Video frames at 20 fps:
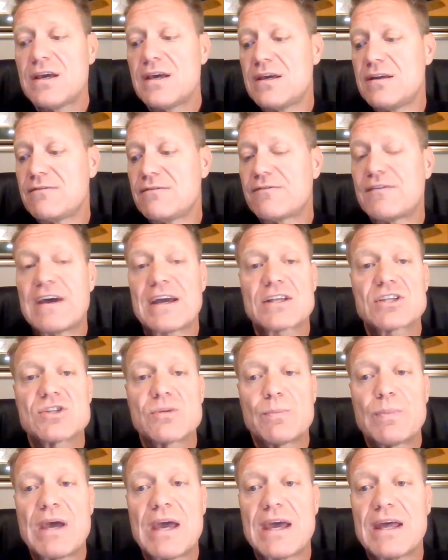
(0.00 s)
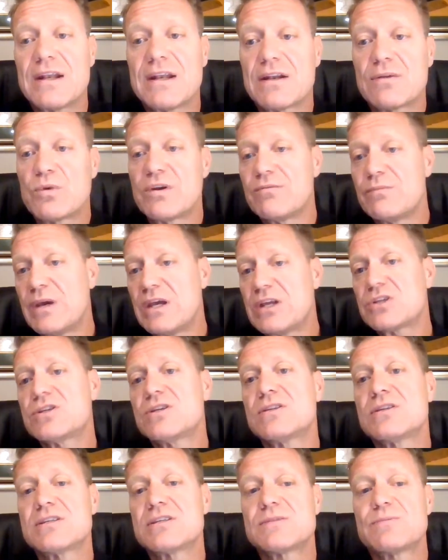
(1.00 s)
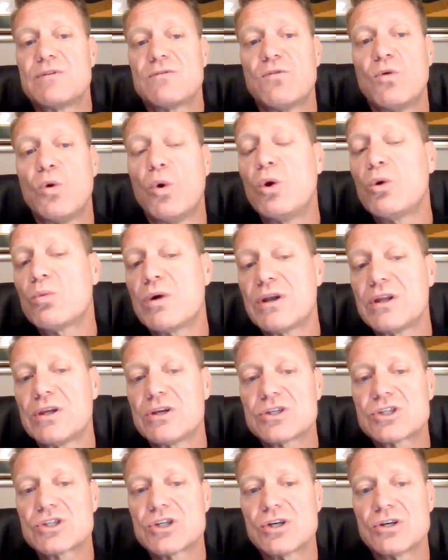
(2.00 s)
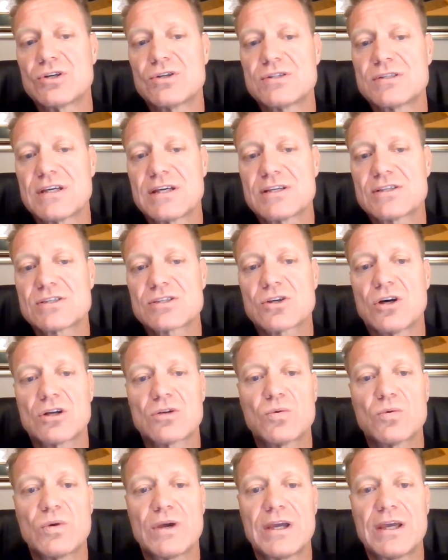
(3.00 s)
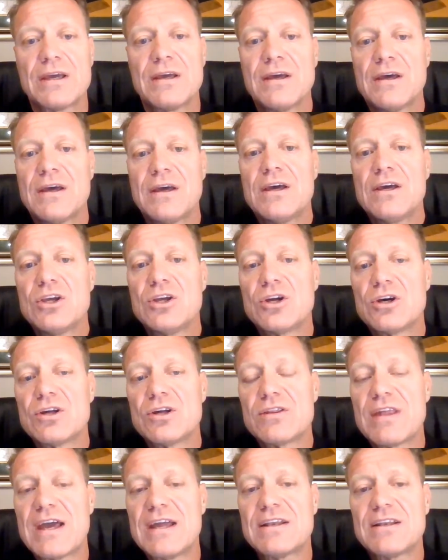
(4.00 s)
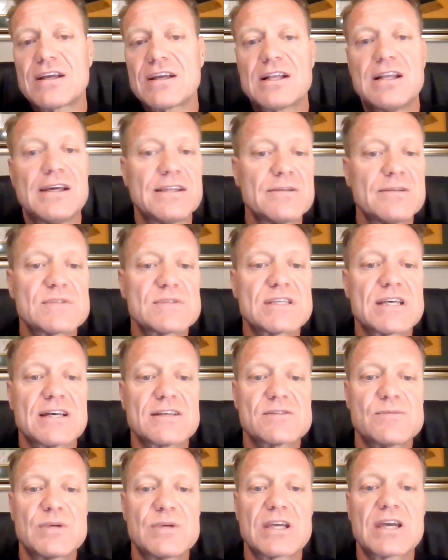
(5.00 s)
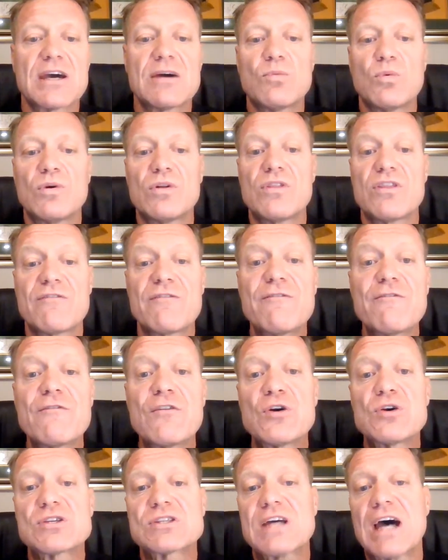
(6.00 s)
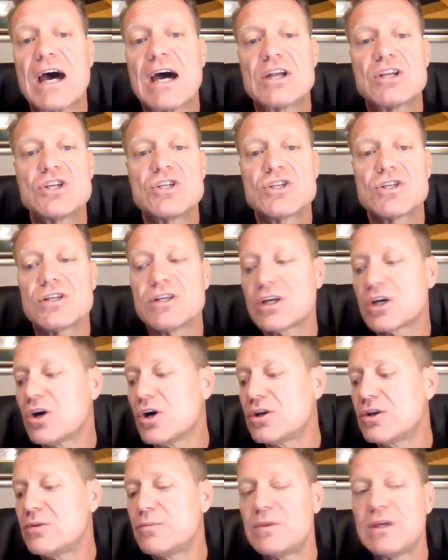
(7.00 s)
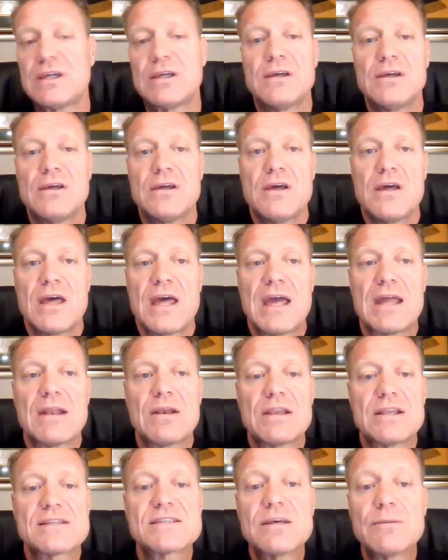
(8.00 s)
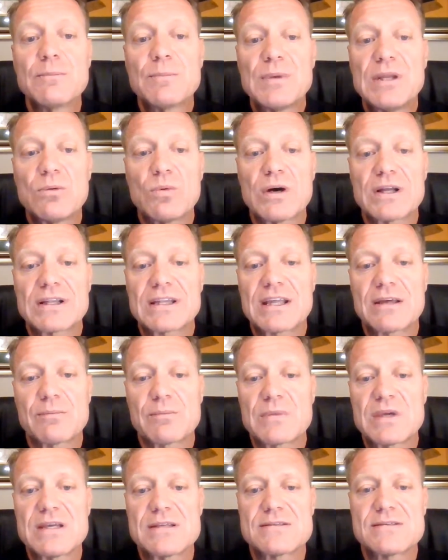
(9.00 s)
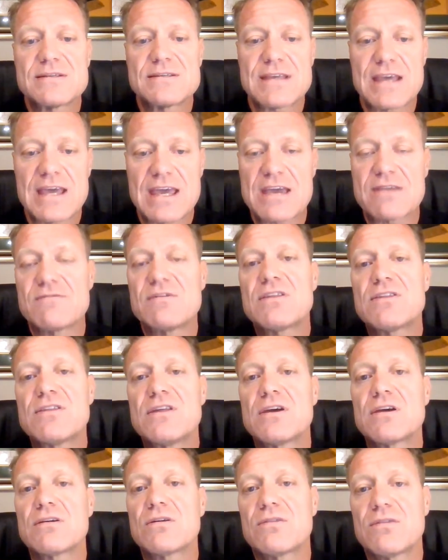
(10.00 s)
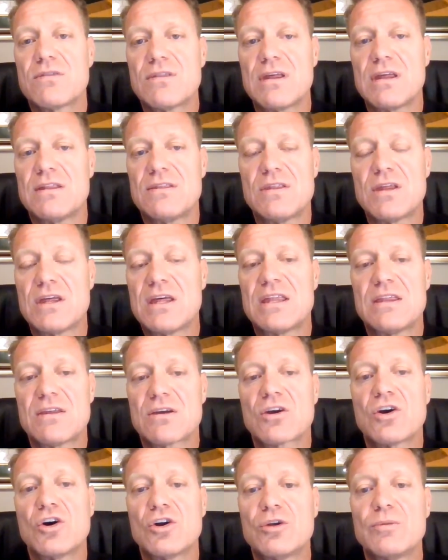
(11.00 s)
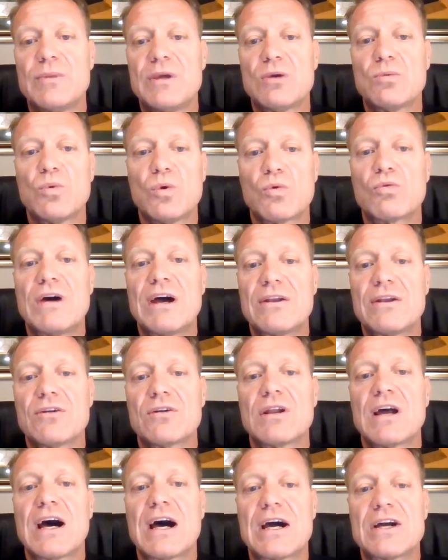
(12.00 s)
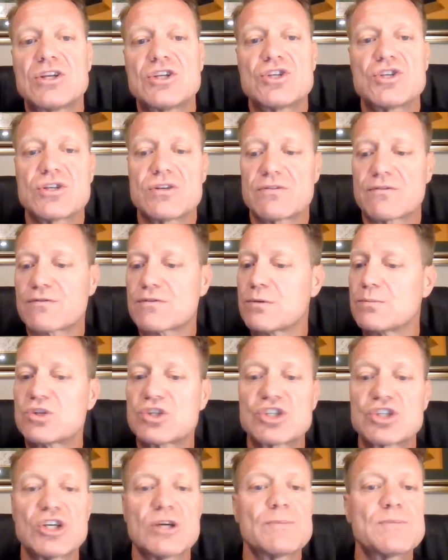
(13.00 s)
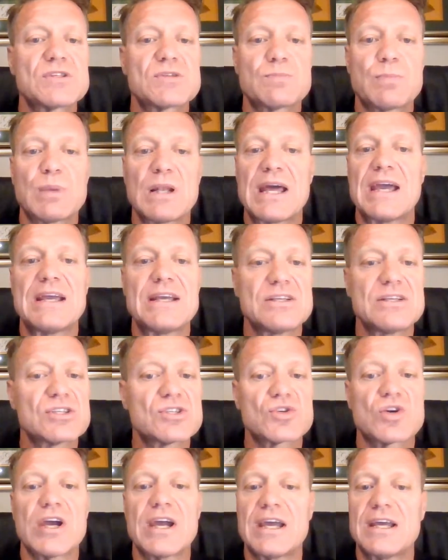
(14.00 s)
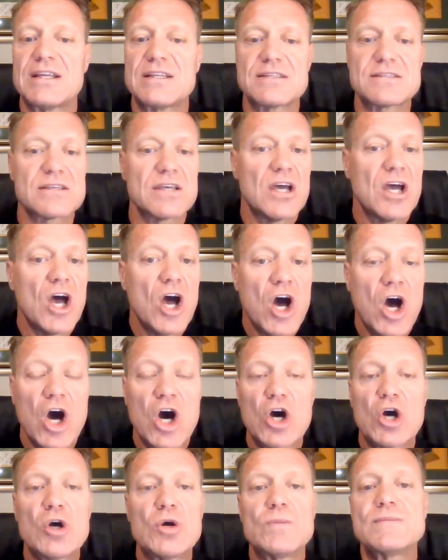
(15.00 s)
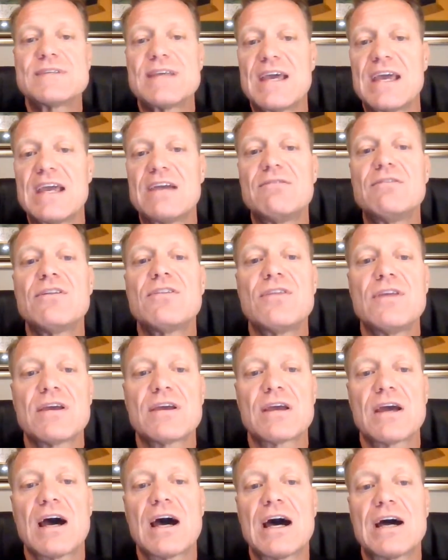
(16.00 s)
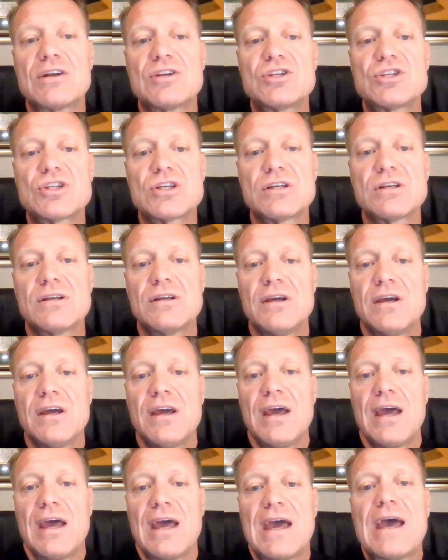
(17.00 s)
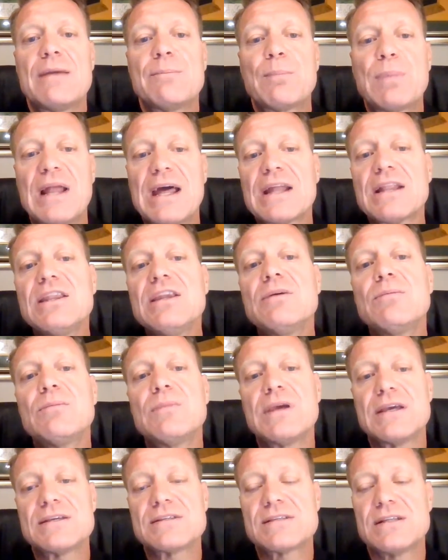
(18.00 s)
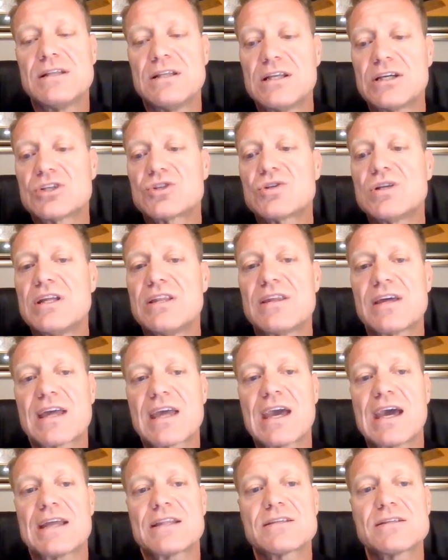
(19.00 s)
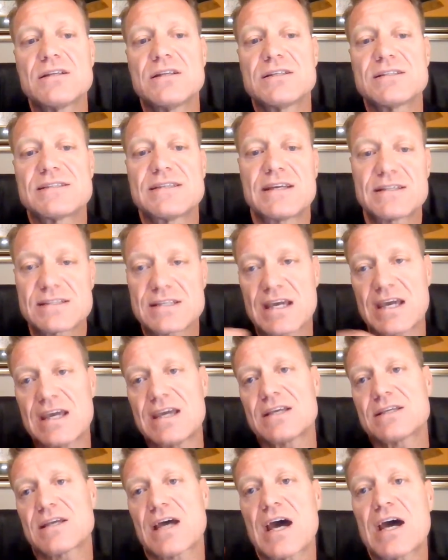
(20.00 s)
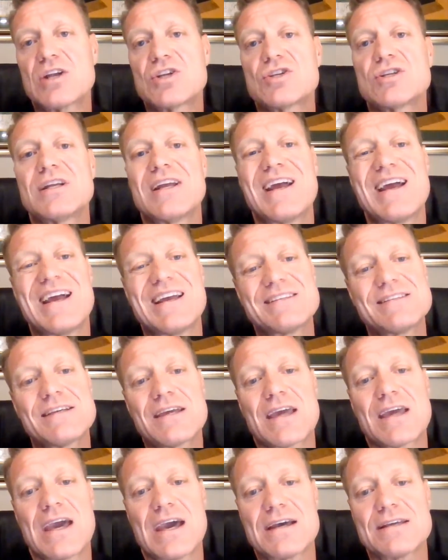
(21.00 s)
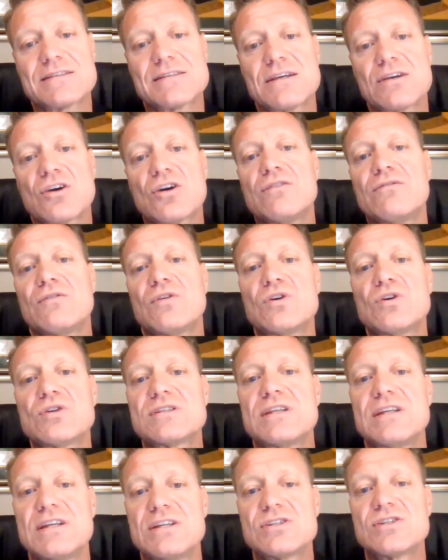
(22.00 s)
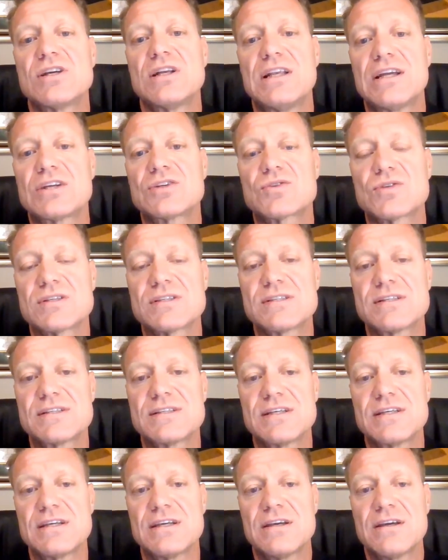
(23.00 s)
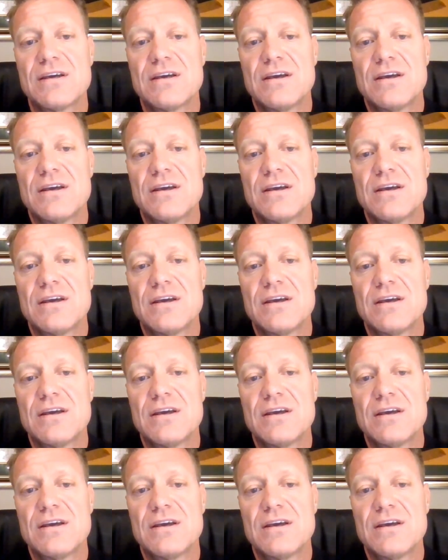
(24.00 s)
In fact, Japan, and we've mentioned this before on one of your shows, Scott, where they declared themselves to become the first hydrogen economy. And simply what that means is everything in the economy will run on hydrogen, from ships, planes, trains, homes, everything hydrogen. And platinum is literally the catalyst that takes hydrogen as a gas and converts it into electricity.